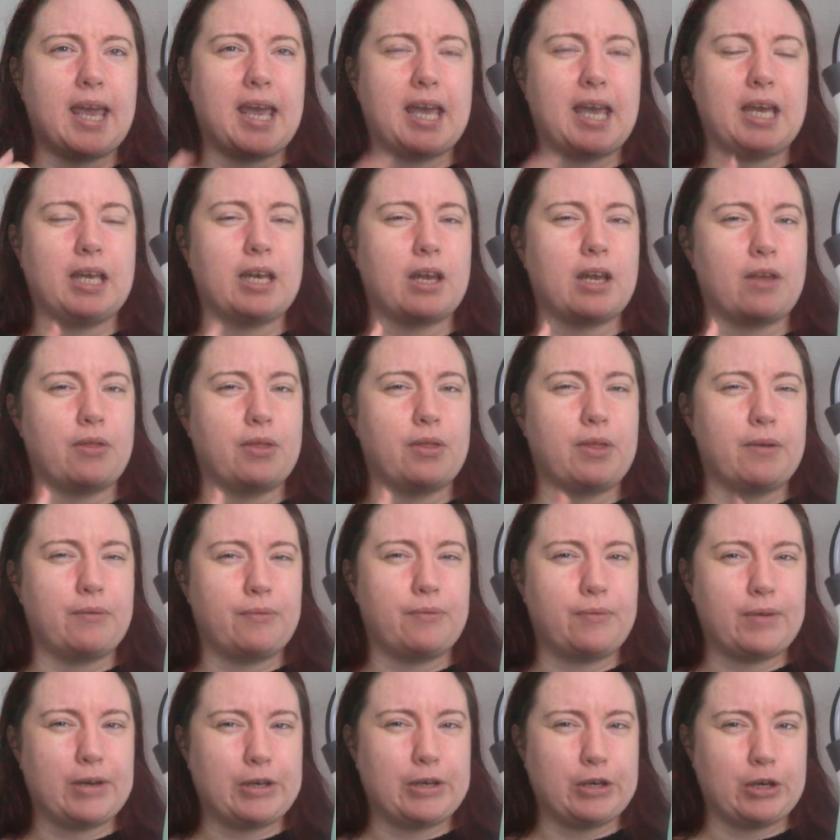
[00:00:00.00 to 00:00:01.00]
in the
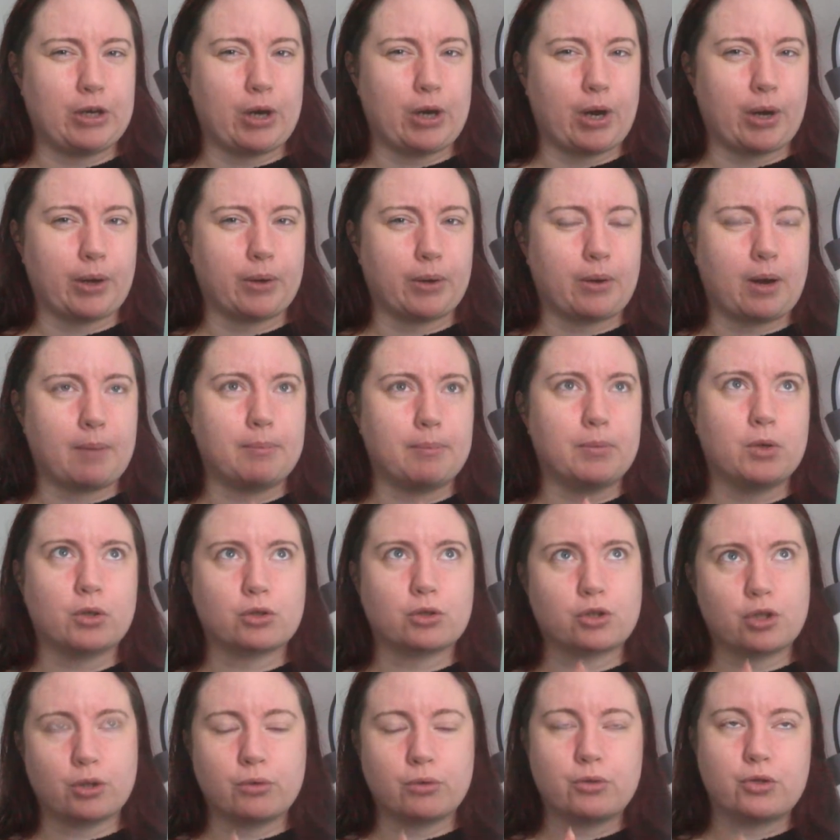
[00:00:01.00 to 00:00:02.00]
video, I'm not
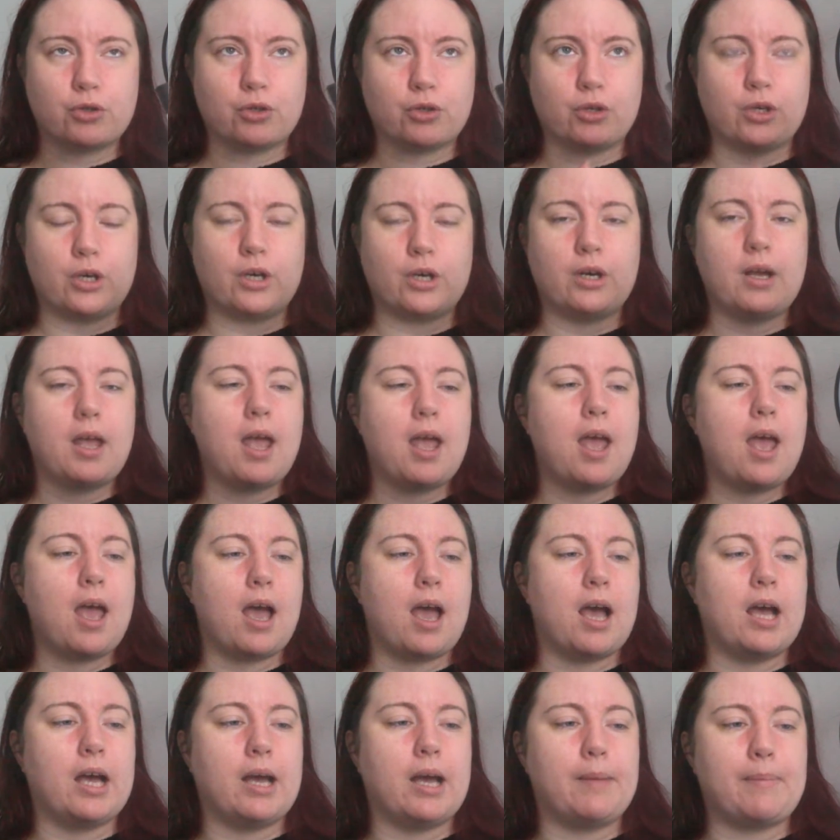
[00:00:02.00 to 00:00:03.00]
too sure,
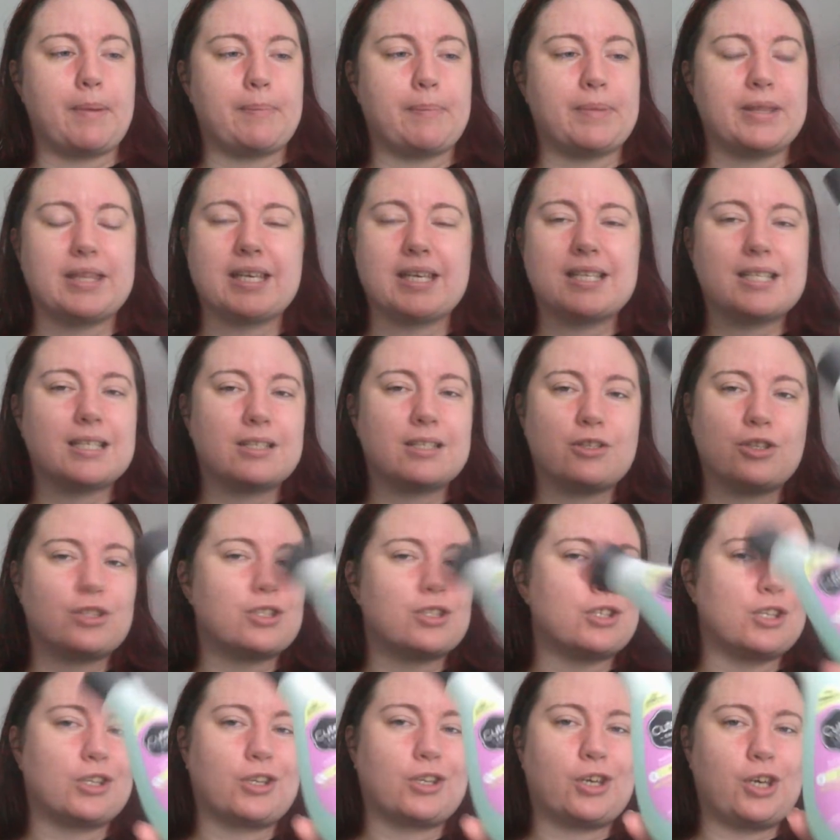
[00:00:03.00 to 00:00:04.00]
but this is
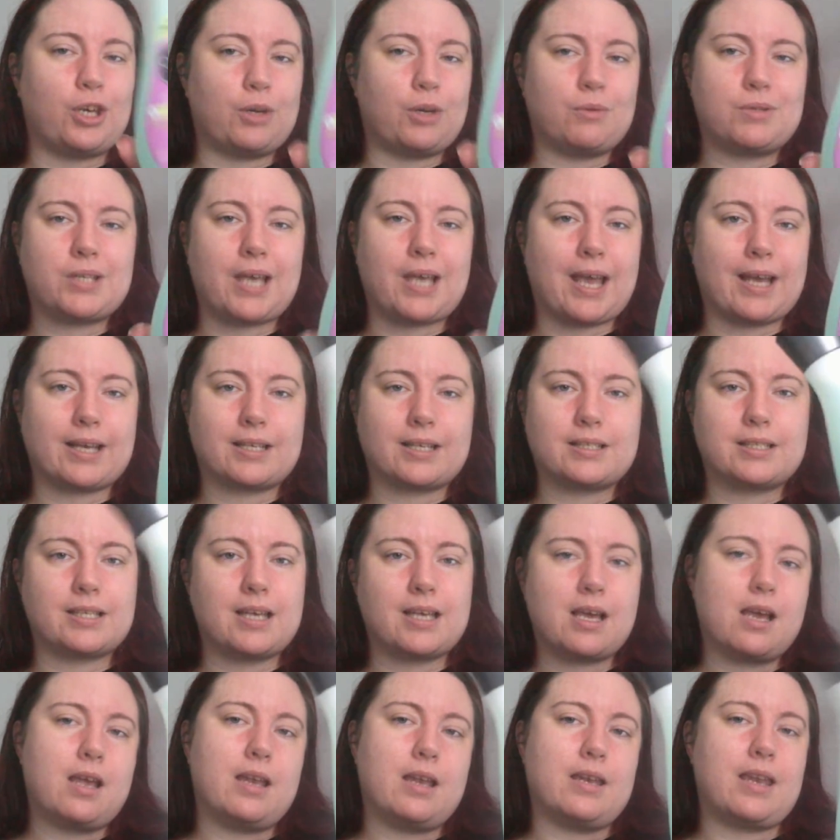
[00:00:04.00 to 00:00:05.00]
just a Q-Tex
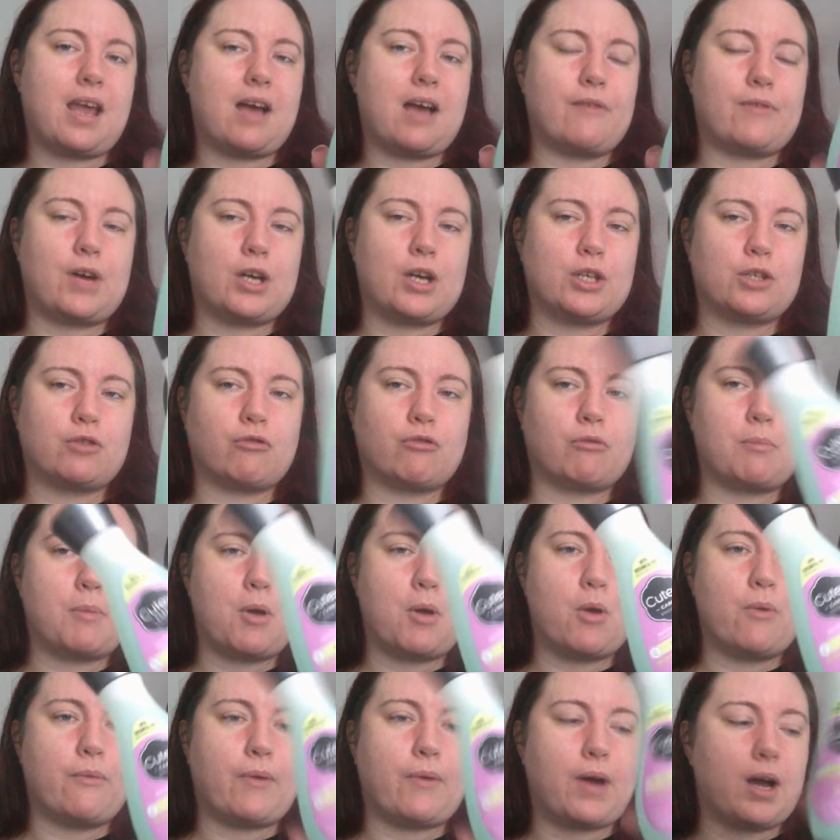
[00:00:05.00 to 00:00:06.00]
nail varnish
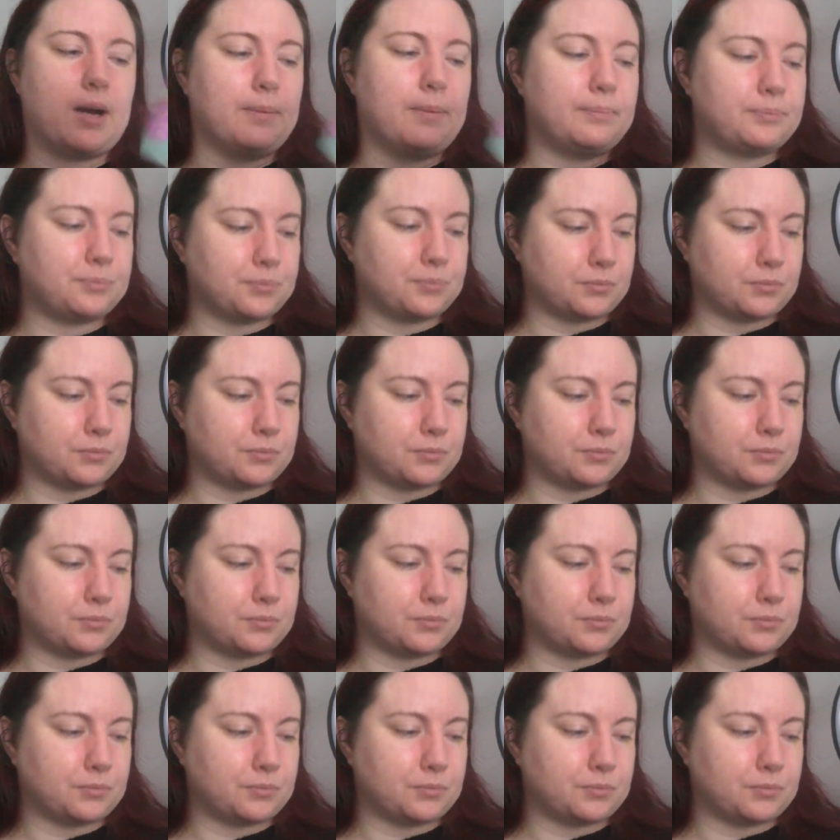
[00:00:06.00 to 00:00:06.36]
remover,